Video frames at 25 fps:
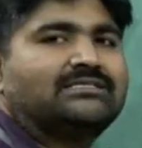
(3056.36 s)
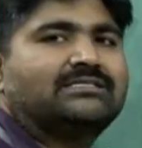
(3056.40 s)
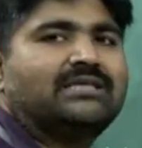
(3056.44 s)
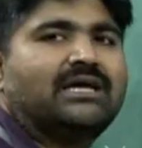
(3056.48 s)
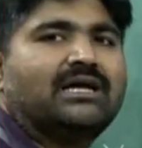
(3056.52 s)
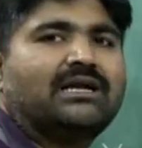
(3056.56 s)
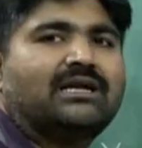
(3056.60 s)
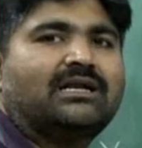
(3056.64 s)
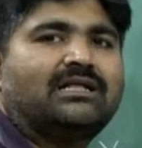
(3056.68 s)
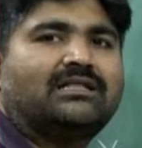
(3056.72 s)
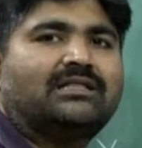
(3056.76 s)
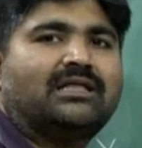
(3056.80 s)
this,
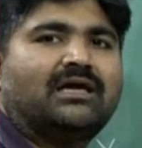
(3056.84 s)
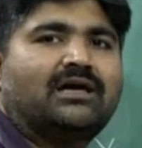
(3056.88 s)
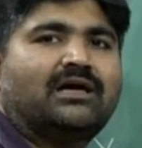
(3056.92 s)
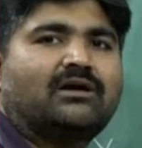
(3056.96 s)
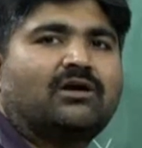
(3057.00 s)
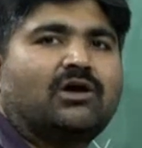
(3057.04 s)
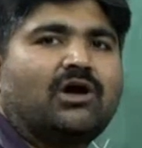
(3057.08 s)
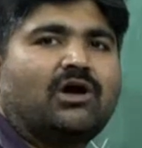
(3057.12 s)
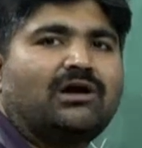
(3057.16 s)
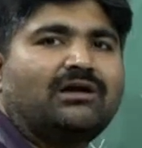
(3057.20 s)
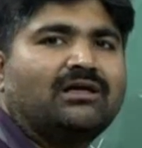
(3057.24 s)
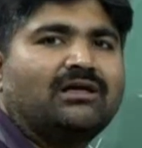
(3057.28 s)

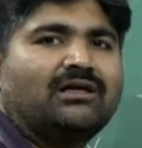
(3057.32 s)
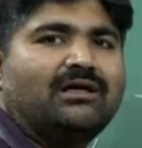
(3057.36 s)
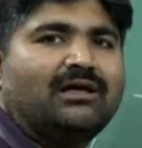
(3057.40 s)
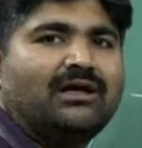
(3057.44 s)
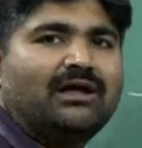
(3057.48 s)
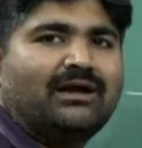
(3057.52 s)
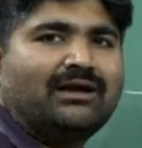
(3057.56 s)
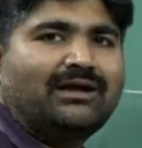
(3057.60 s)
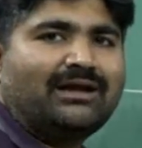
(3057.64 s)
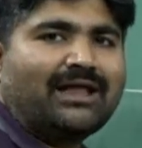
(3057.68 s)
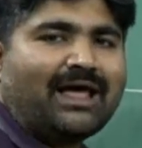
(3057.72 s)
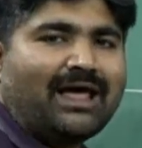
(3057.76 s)
exactly they are
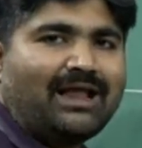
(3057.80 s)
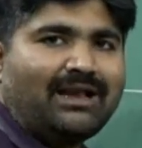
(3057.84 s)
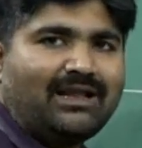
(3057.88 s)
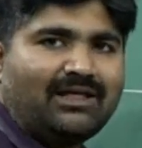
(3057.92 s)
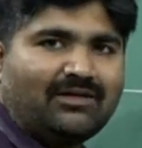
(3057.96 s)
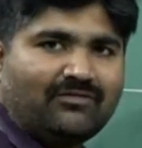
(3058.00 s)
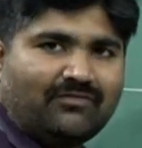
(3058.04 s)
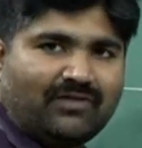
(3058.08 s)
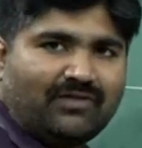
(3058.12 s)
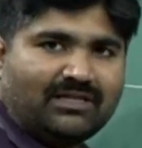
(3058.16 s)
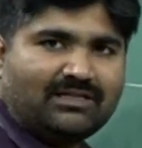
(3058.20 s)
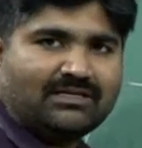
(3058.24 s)
not
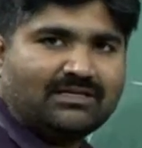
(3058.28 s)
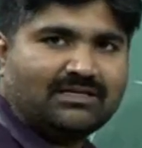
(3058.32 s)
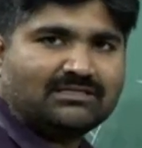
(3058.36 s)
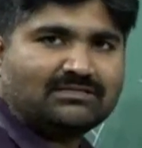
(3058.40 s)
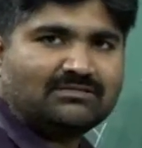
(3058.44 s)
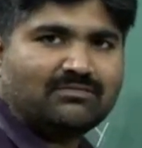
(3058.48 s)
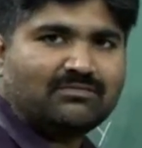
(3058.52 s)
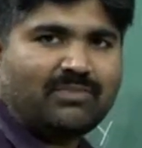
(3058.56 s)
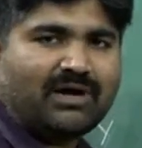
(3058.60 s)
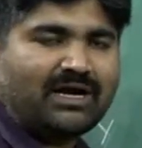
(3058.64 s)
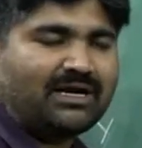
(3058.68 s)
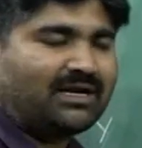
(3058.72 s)
tallying
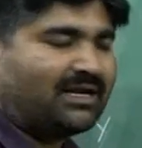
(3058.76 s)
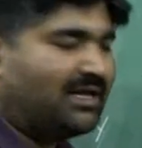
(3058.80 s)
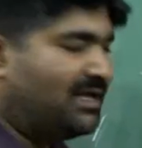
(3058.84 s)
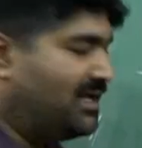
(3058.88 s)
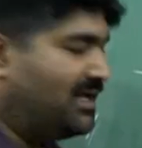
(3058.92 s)
with this,